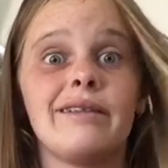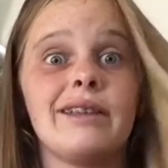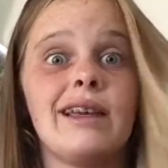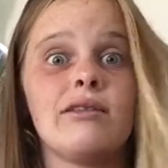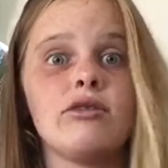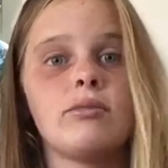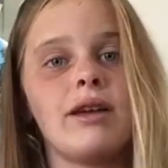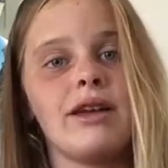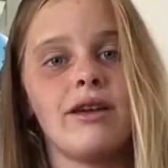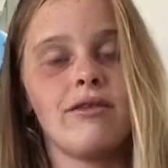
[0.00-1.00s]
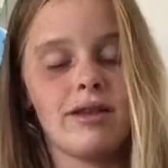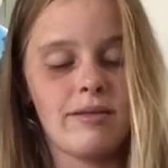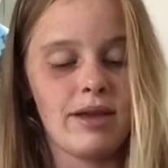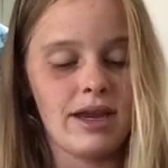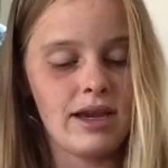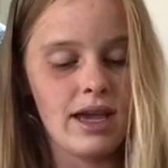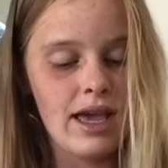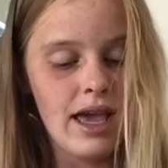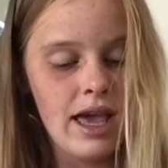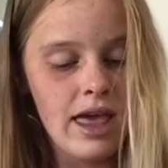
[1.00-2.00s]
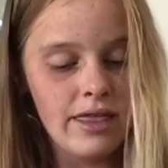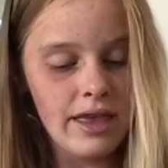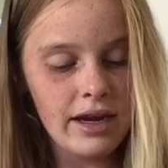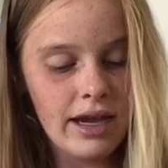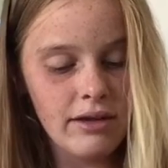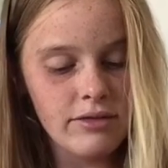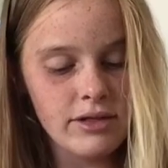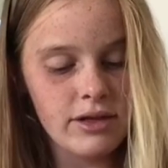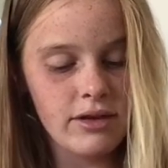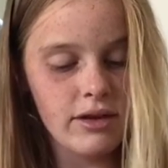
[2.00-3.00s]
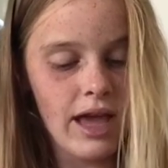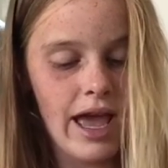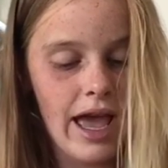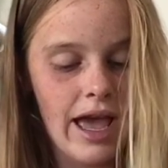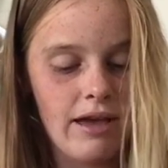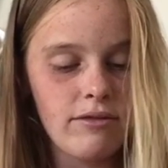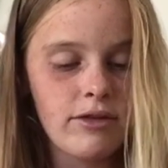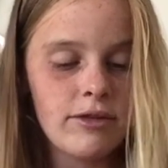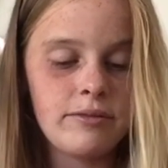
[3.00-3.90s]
tassels, but you know what I mean. Then I also have